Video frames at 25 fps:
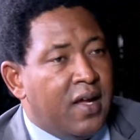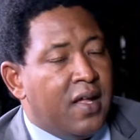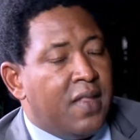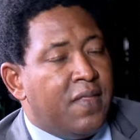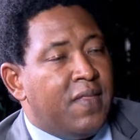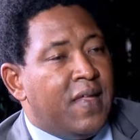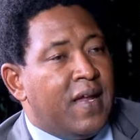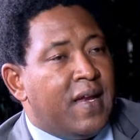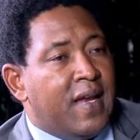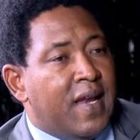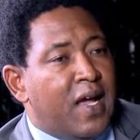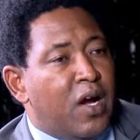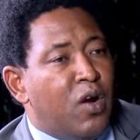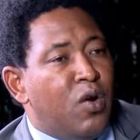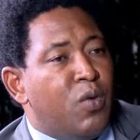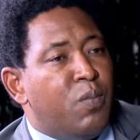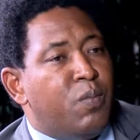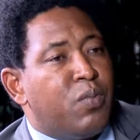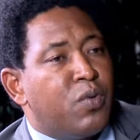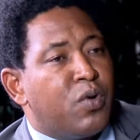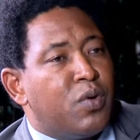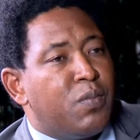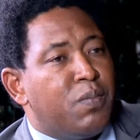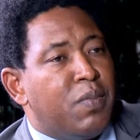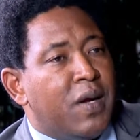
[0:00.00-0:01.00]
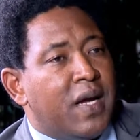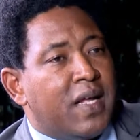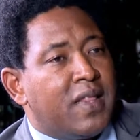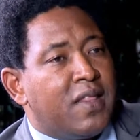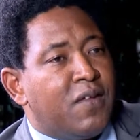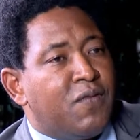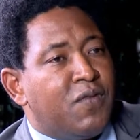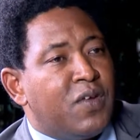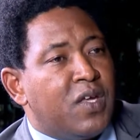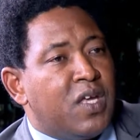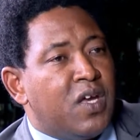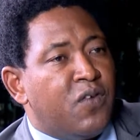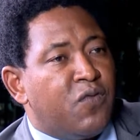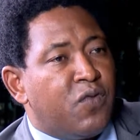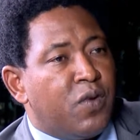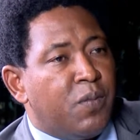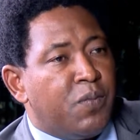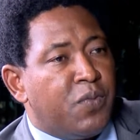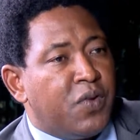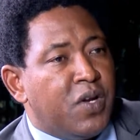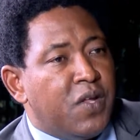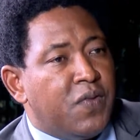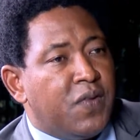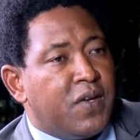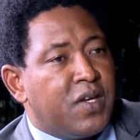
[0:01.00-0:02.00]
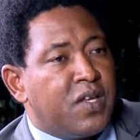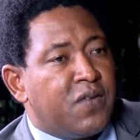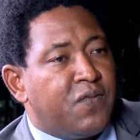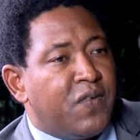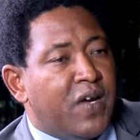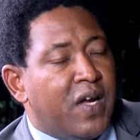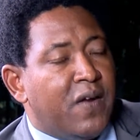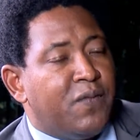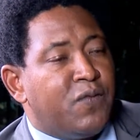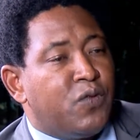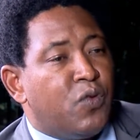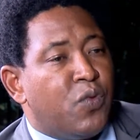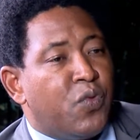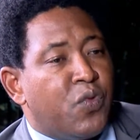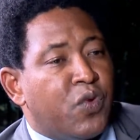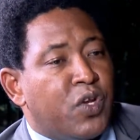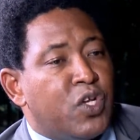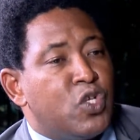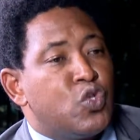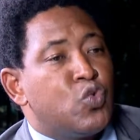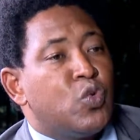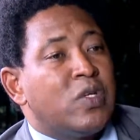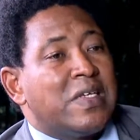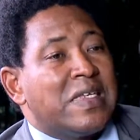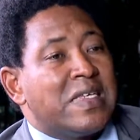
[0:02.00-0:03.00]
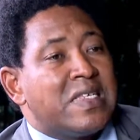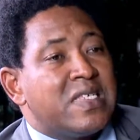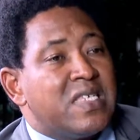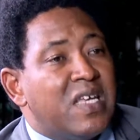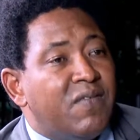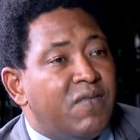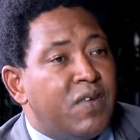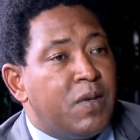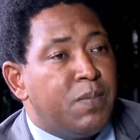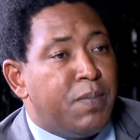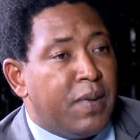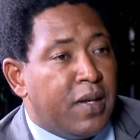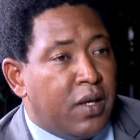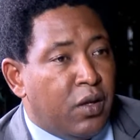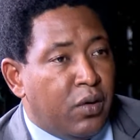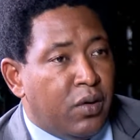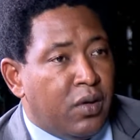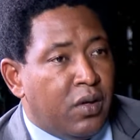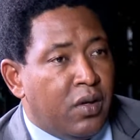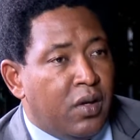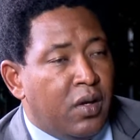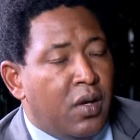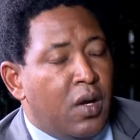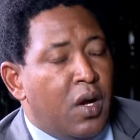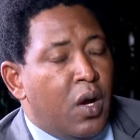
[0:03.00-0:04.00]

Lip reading: That now brought back the figure from 335 to 327 billion.